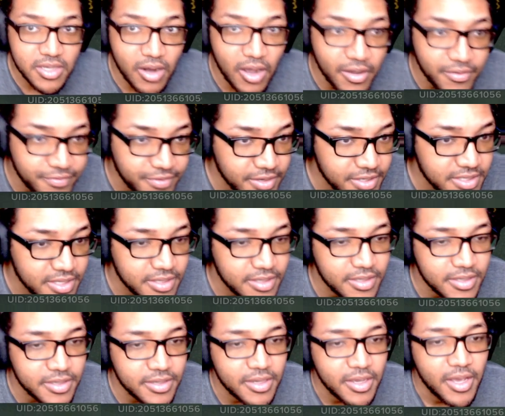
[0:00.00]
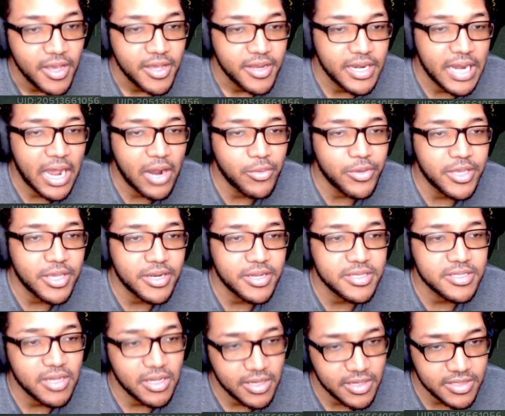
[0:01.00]
hotfix they did. Now we get
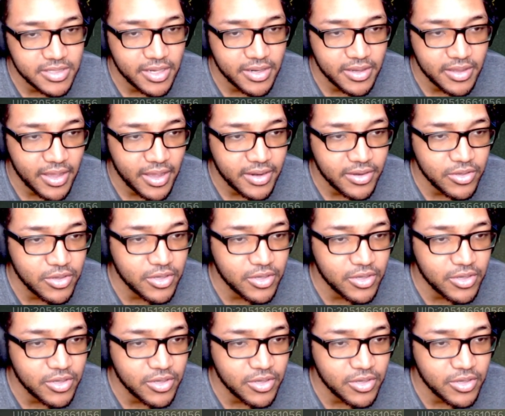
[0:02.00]
exotics out of that. You